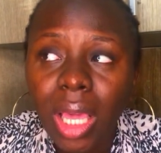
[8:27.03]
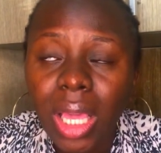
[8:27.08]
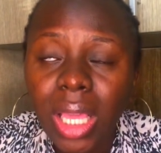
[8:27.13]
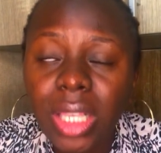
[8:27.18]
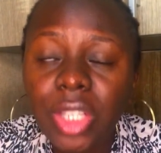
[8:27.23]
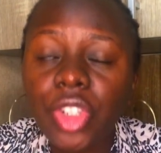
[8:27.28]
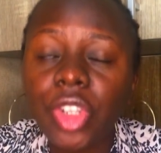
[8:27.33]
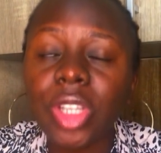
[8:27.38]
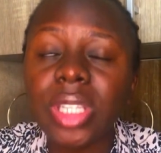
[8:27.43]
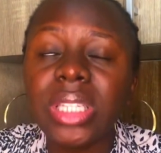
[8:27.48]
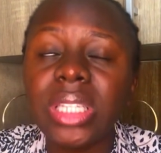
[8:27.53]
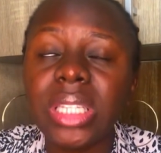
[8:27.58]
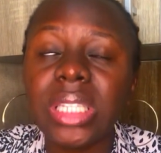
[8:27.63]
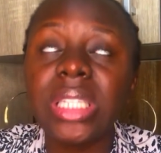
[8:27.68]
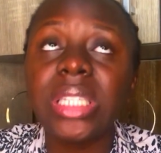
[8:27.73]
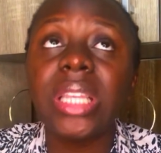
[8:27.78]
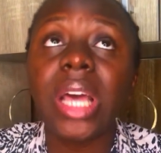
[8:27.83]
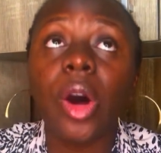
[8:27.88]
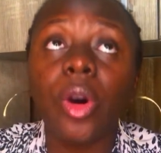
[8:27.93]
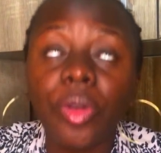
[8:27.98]
it's just a
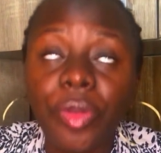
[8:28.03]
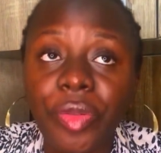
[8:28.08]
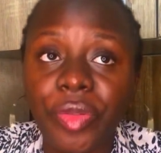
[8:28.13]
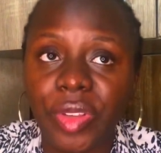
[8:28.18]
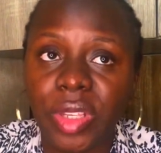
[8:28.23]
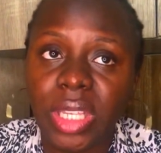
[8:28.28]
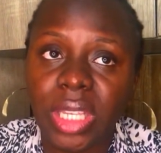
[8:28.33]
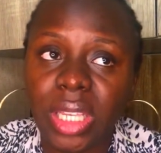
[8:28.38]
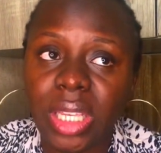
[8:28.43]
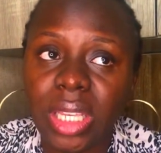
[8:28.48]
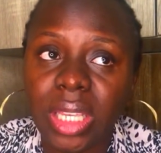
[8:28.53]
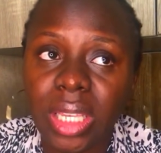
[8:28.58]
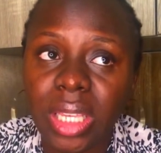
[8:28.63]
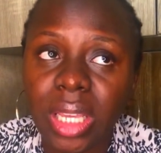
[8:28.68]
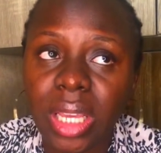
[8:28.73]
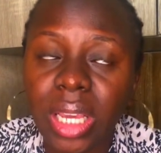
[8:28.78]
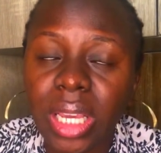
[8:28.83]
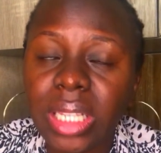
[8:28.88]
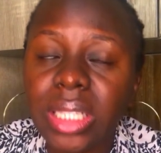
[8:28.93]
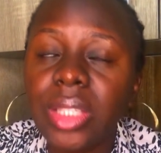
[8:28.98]
selfie.
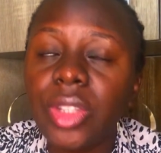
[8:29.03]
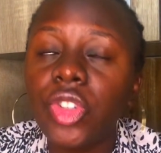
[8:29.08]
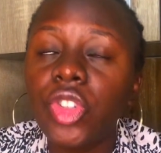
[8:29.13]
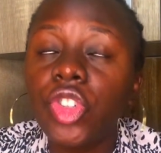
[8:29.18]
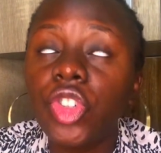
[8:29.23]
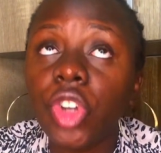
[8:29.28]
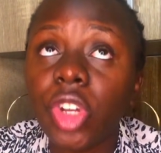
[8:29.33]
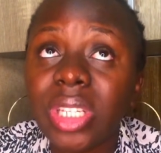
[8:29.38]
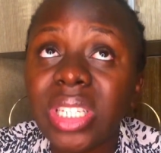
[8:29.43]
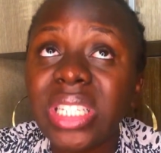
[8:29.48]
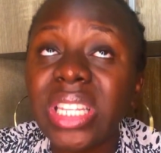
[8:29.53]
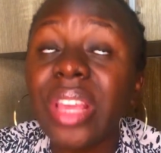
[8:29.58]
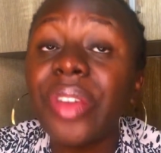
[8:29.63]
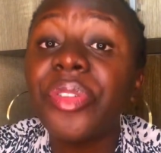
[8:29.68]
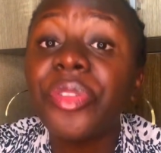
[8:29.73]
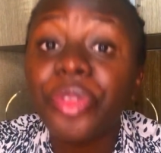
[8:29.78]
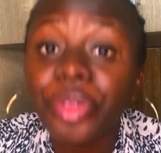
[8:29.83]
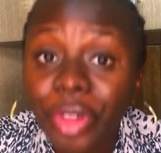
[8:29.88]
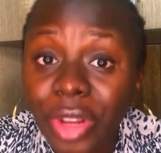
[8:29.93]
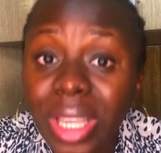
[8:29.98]
It's just a
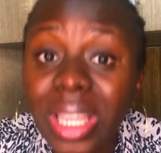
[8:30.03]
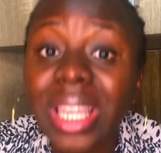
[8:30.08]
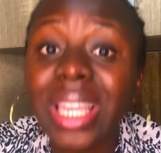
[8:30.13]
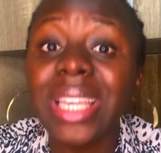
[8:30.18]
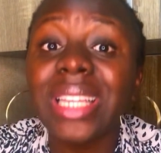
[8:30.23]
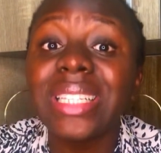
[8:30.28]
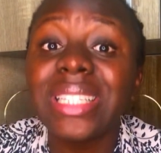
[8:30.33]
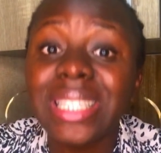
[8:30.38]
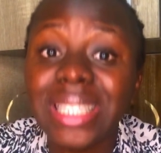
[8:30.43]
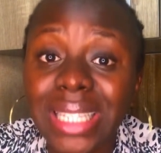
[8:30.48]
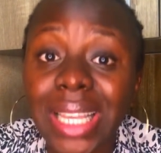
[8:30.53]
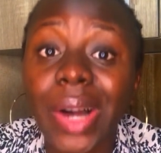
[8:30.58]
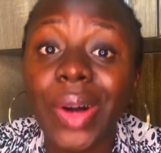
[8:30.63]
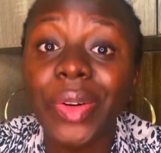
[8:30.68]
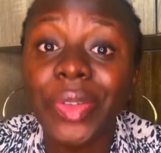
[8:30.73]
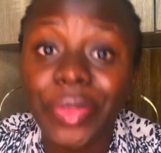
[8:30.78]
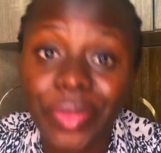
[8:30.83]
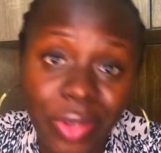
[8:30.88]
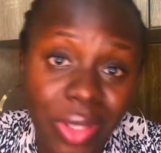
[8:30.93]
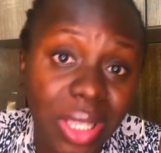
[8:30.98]
freaking
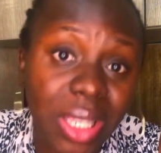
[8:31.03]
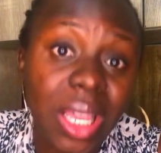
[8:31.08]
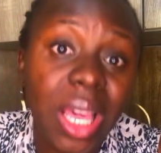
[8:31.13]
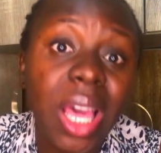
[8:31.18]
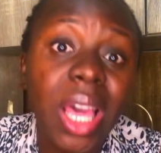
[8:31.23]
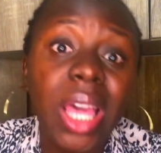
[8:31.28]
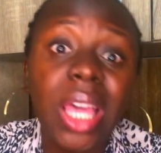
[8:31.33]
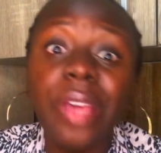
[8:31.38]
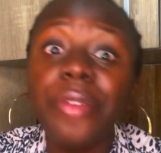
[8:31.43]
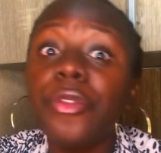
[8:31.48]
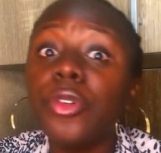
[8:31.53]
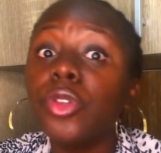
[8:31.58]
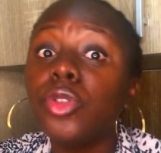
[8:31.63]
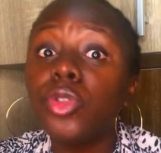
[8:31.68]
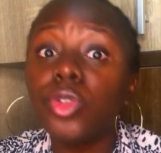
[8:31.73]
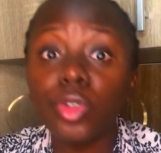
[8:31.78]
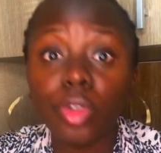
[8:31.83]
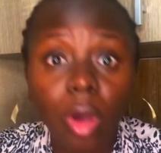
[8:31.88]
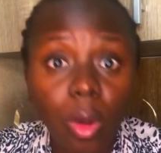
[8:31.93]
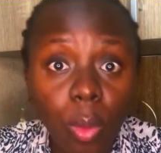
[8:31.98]
selfie. If you
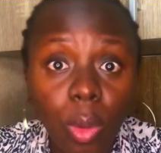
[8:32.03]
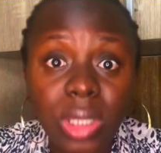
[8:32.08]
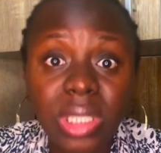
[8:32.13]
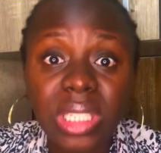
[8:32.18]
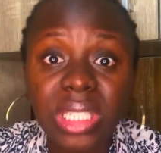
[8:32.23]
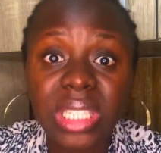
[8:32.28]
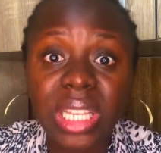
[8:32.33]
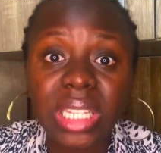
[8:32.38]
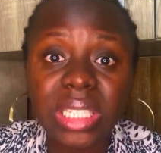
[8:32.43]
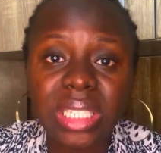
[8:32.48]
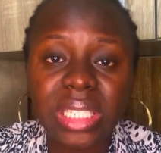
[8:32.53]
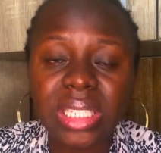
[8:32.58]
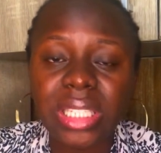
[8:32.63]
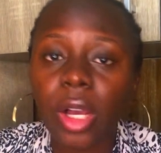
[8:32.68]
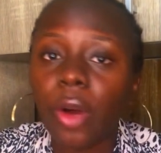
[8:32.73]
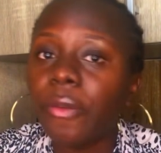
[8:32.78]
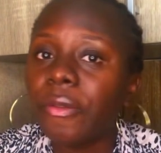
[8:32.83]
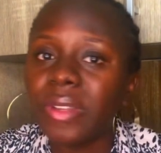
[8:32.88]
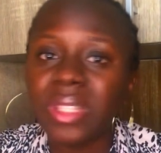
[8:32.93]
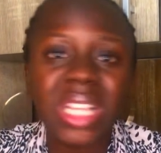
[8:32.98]
do not want to take the
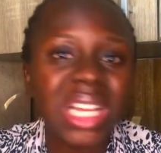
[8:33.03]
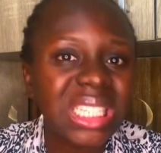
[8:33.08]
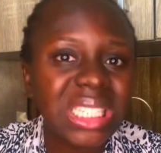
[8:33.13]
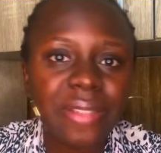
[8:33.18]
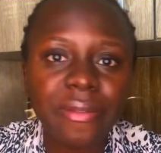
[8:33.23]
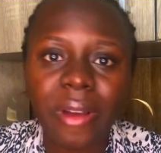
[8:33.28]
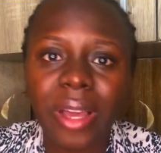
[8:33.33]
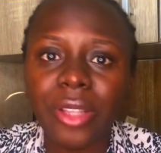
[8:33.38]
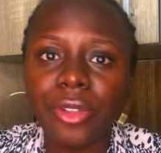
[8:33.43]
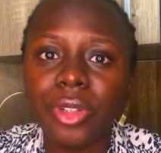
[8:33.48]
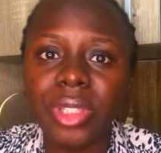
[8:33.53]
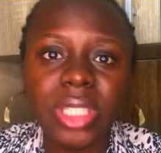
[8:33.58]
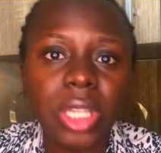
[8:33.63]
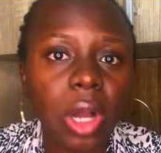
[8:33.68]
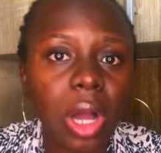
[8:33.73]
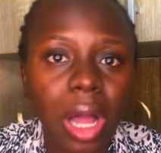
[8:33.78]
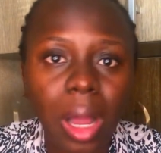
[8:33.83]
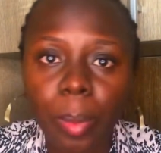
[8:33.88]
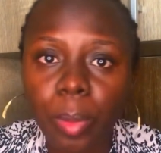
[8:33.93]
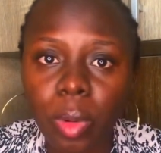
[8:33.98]
selfie, that's fine. You
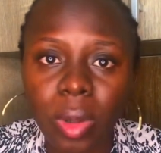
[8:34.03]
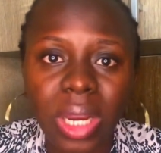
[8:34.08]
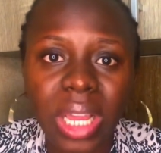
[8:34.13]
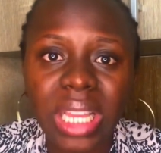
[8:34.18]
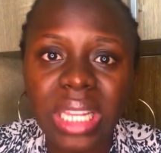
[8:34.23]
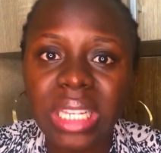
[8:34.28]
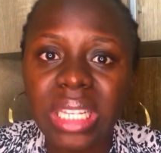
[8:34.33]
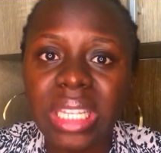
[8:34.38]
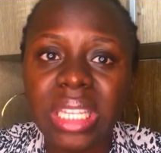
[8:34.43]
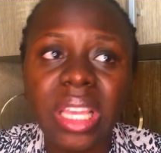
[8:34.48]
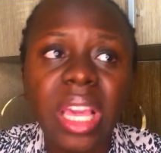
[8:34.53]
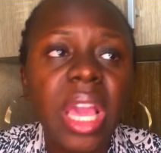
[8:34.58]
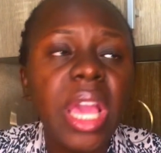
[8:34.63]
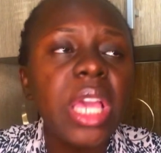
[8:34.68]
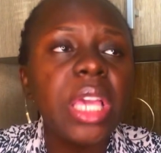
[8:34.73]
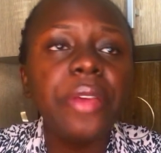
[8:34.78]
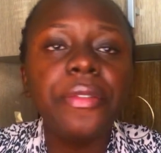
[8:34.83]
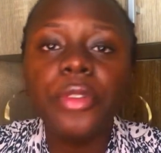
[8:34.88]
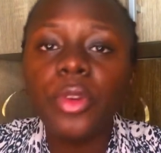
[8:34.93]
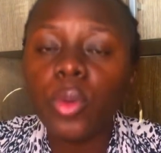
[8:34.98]
tell her politely.
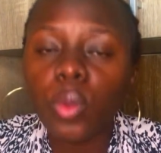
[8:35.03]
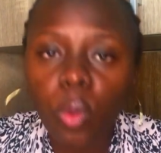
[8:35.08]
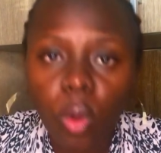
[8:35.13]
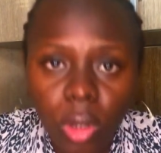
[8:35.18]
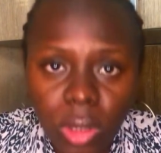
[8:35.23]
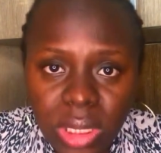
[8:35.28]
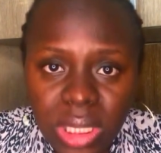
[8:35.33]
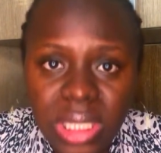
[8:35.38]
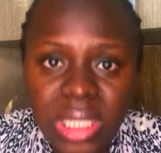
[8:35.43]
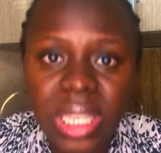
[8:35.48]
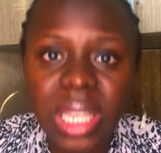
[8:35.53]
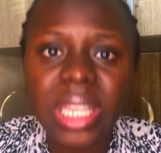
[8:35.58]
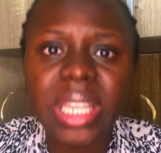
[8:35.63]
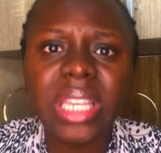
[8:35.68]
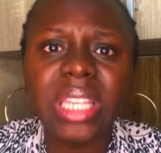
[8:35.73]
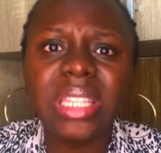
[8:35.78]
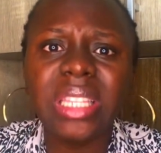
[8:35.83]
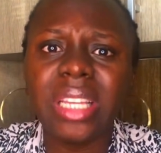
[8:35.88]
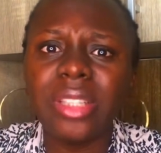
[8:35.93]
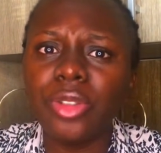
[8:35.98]
If you want to
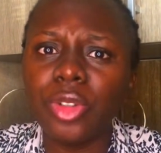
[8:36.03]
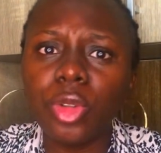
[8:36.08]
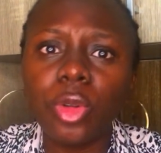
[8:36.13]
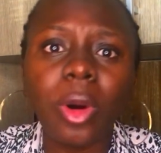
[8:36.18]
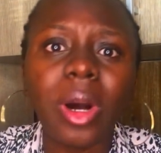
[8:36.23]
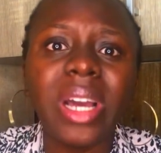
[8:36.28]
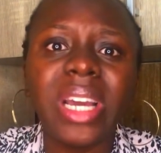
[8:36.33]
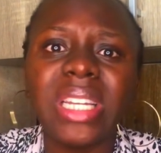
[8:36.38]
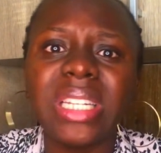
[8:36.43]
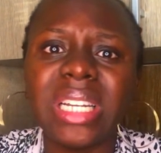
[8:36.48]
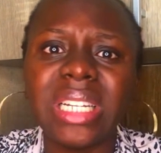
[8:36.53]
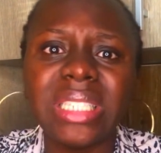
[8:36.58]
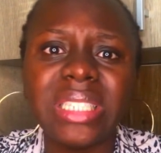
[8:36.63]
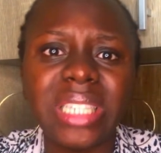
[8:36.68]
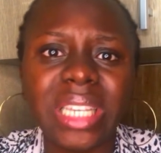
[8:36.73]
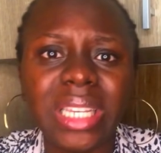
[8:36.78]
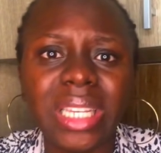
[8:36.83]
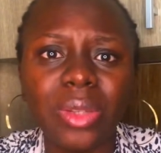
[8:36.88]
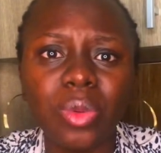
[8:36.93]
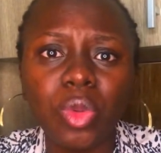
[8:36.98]
take it, then you go ahead and
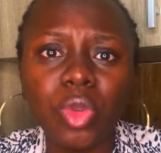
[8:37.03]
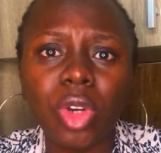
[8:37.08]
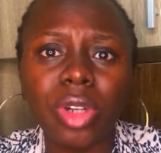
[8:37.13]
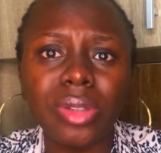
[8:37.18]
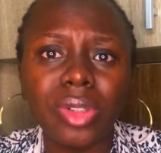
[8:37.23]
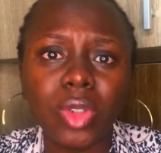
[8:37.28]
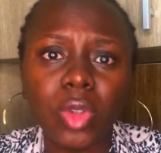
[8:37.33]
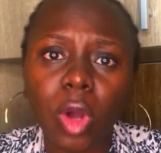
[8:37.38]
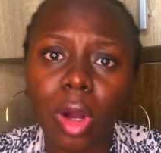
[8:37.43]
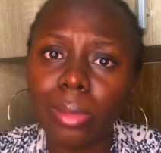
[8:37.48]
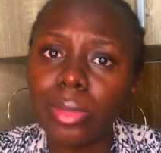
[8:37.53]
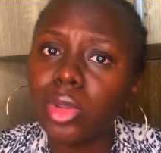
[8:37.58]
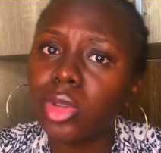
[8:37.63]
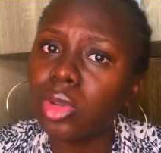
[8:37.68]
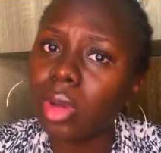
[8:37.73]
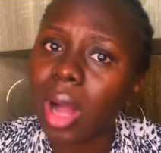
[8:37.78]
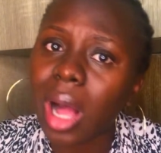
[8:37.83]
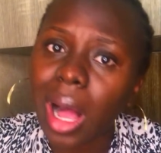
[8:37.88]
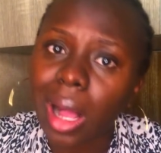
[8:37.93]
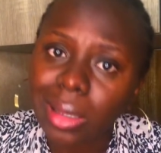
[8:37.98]
take it. Which one is come
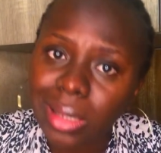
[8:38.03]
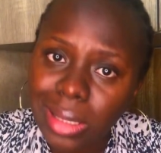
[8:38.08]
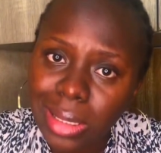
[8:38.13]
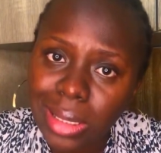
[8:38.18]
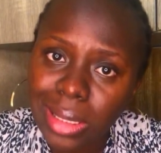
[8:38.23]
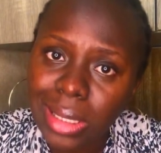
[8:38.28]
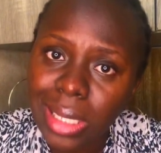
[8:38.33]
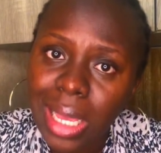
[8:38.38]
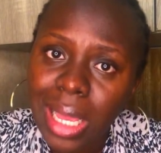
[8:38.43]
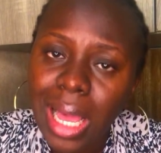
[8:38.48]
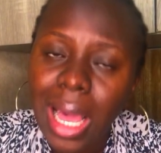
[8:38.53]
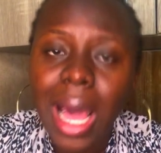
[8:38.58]
to your house?